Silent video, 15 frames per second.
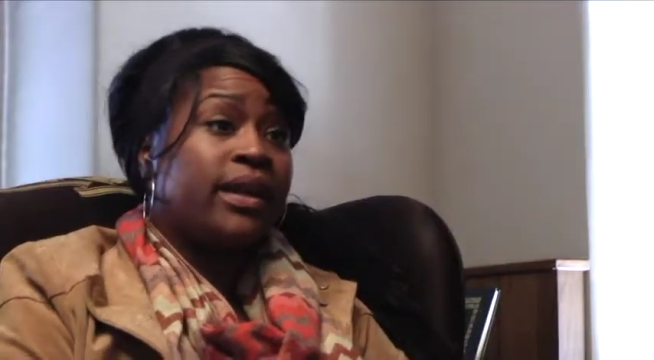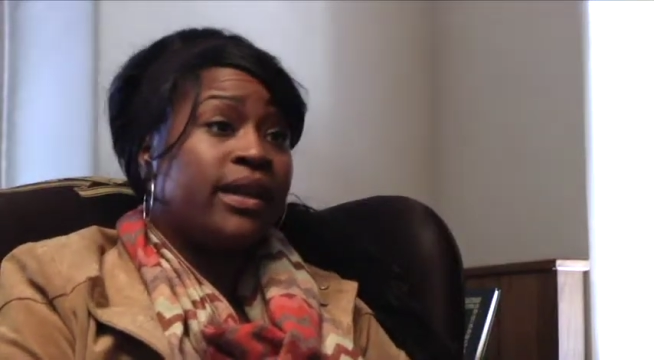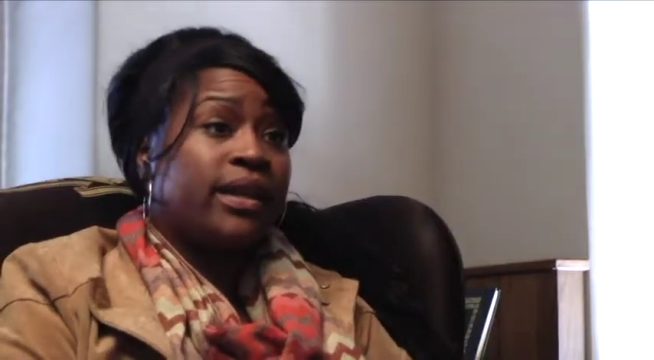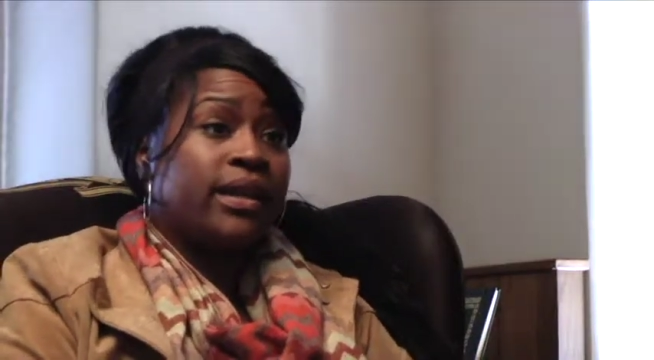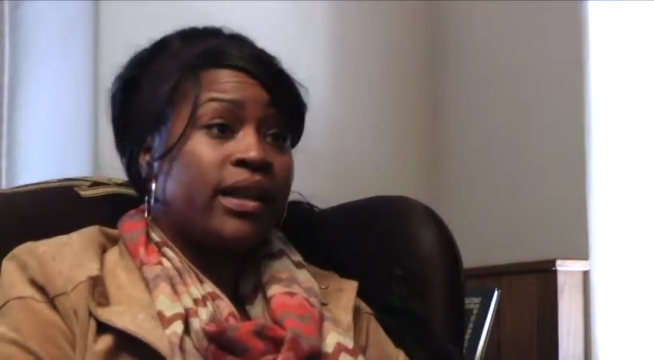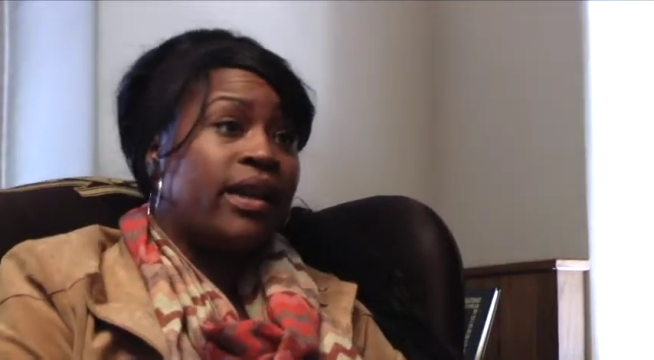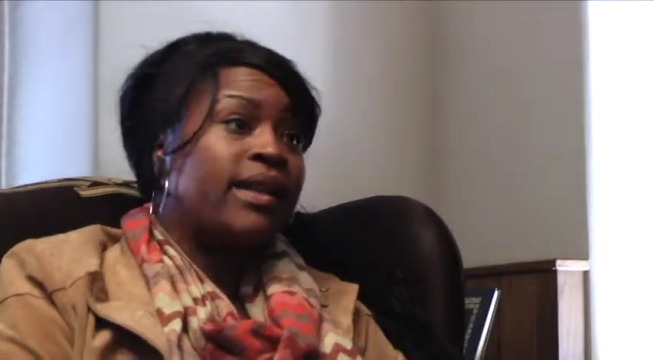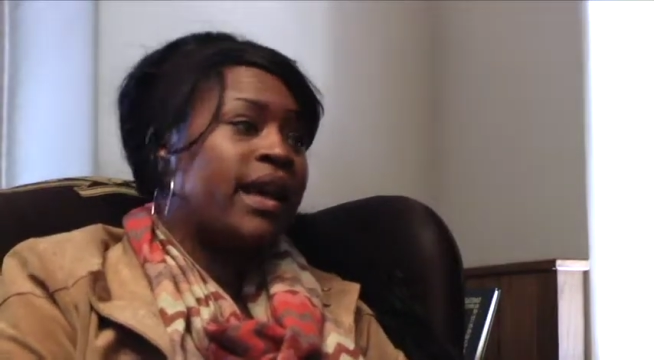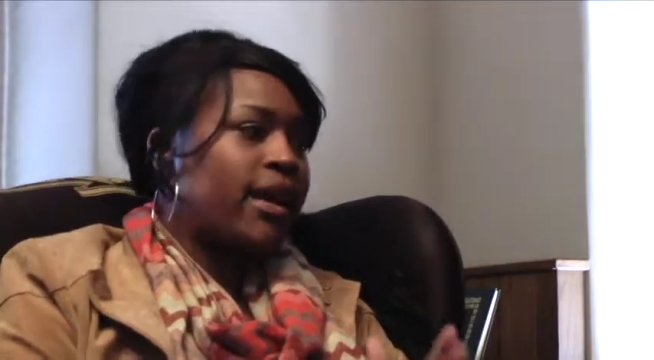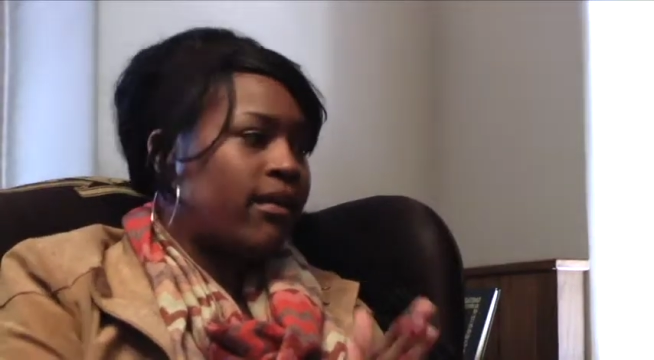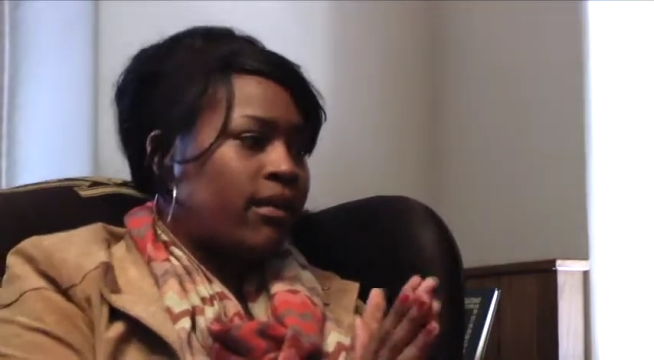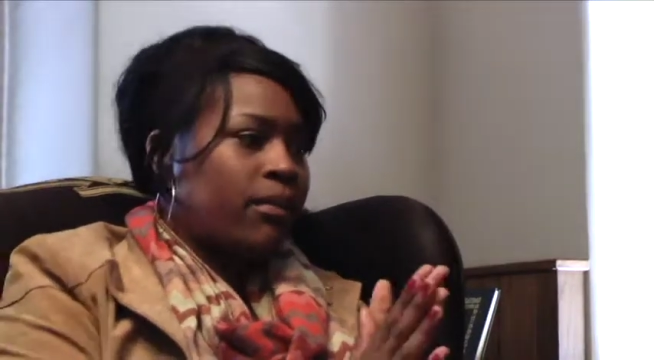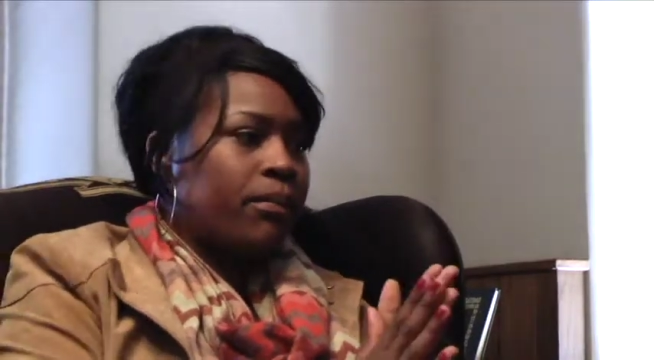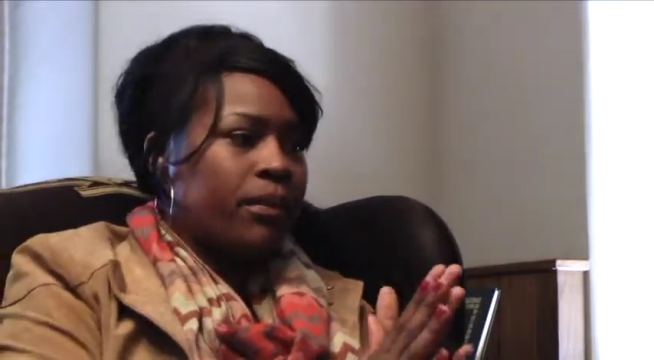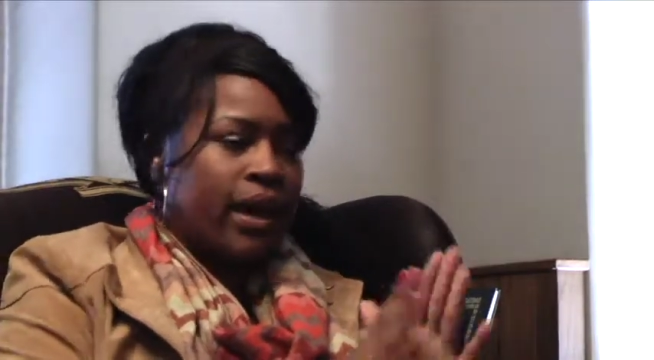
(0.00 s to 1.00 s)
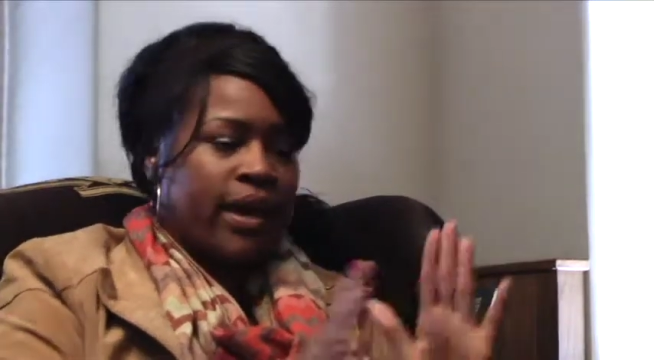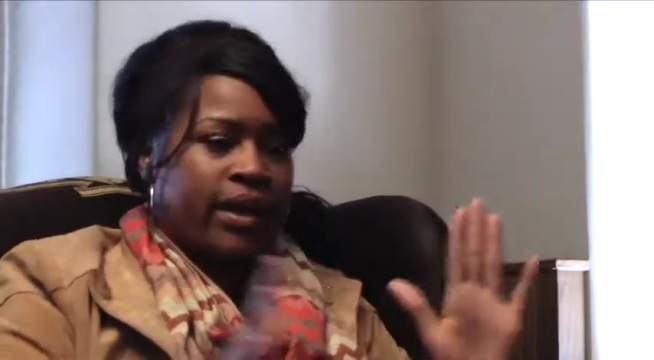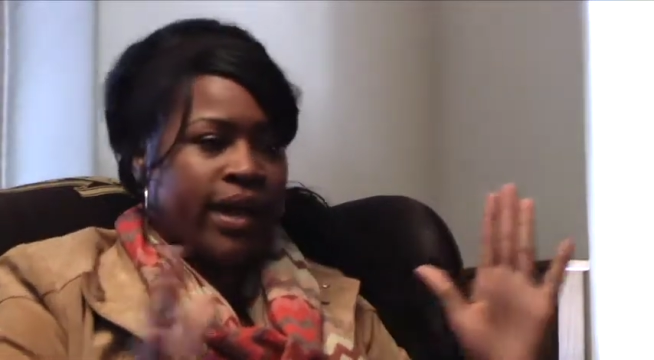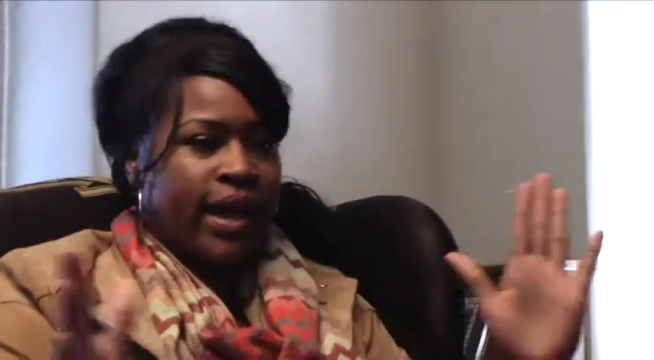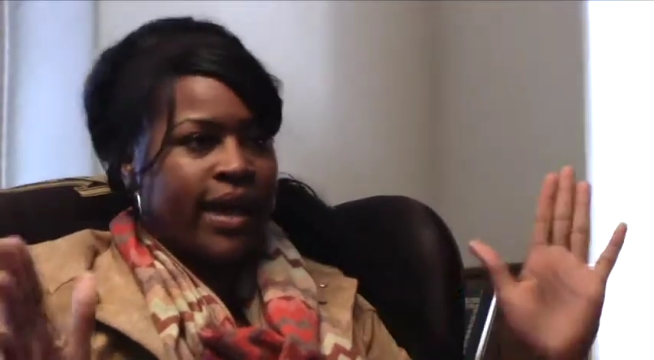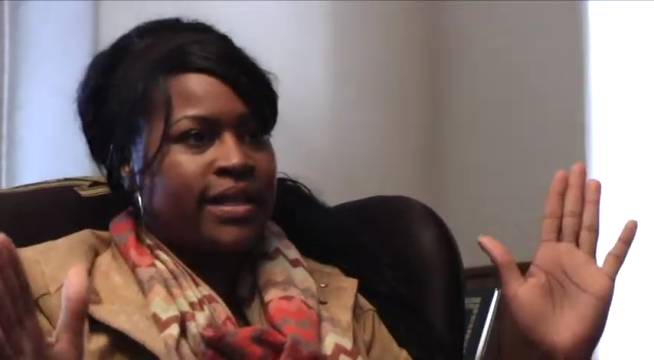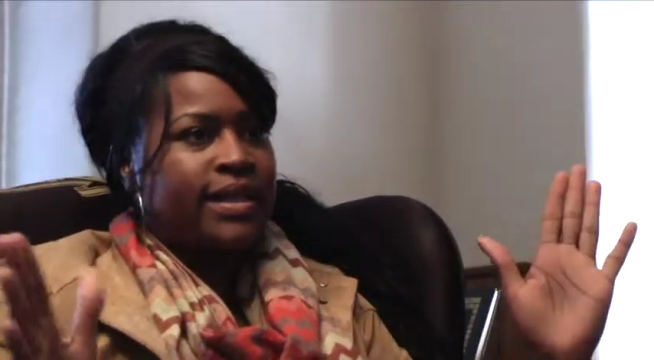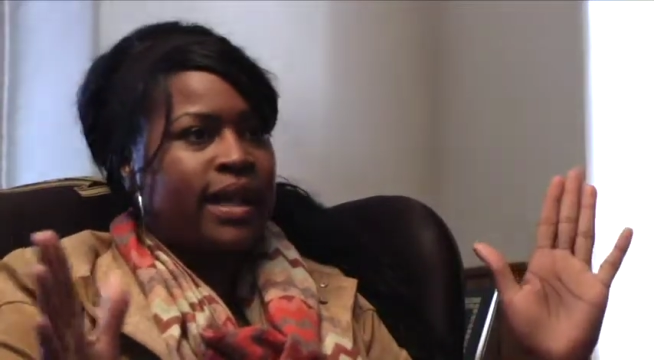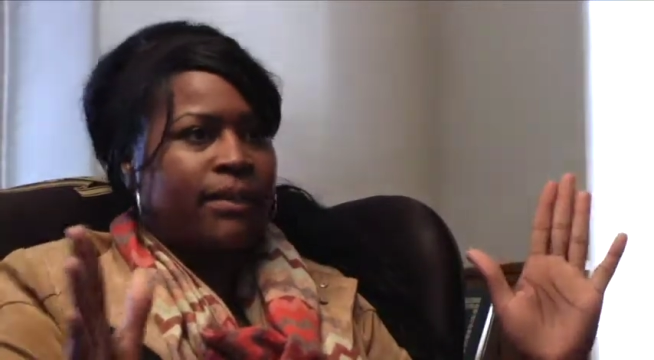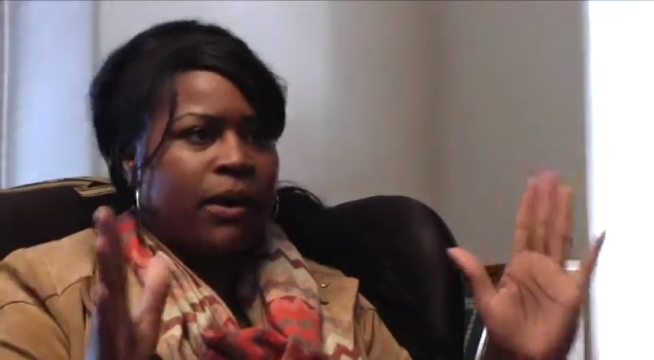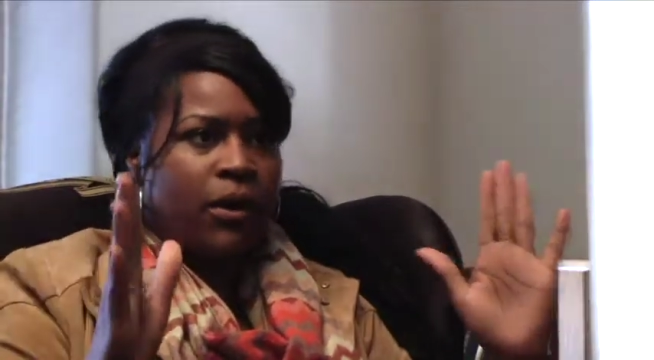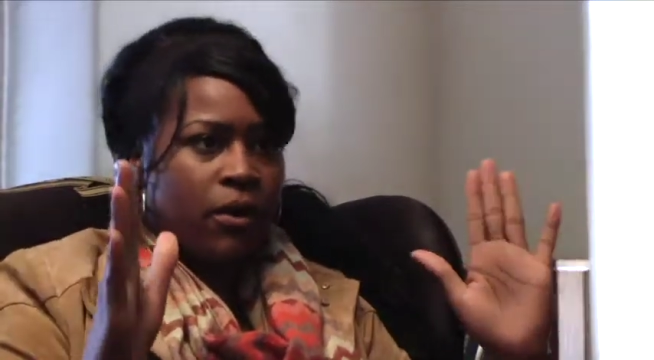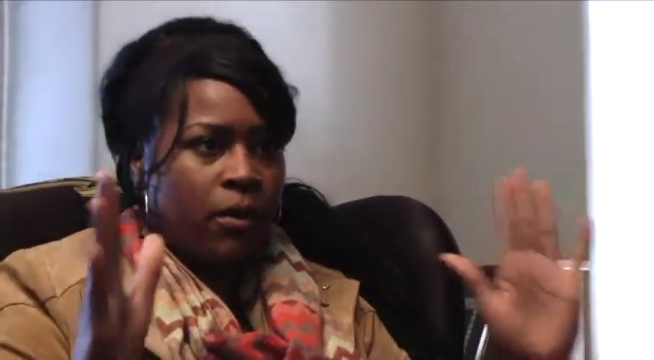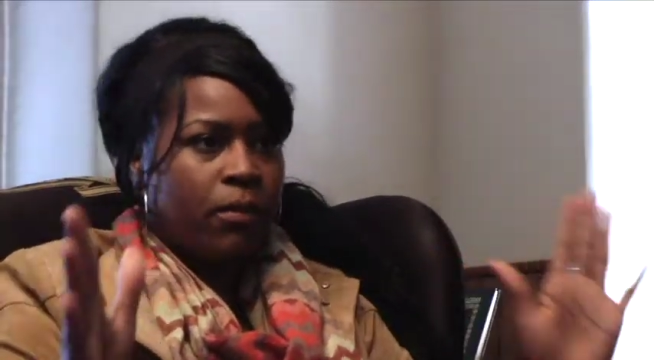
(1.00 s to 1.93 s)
and that'll broadcast like my whole